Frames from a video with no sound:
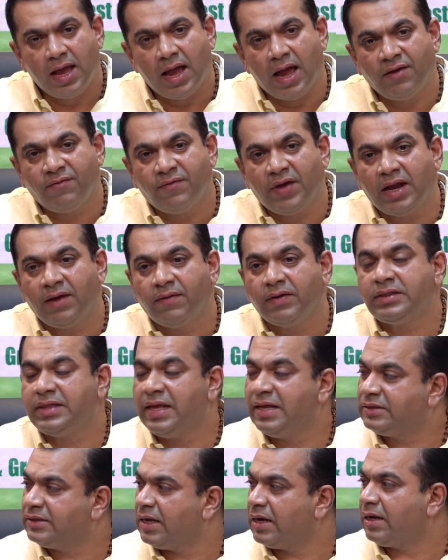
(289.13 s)
And wherever
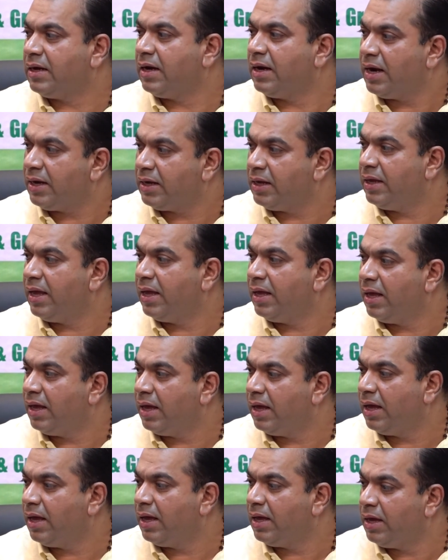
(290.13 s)
things are correct,
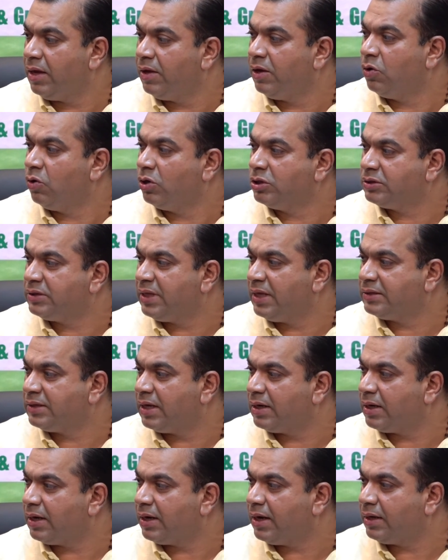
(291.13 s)
he knows things
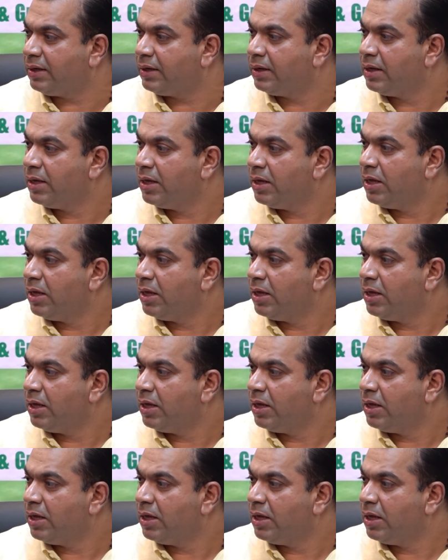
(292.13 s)
are correct.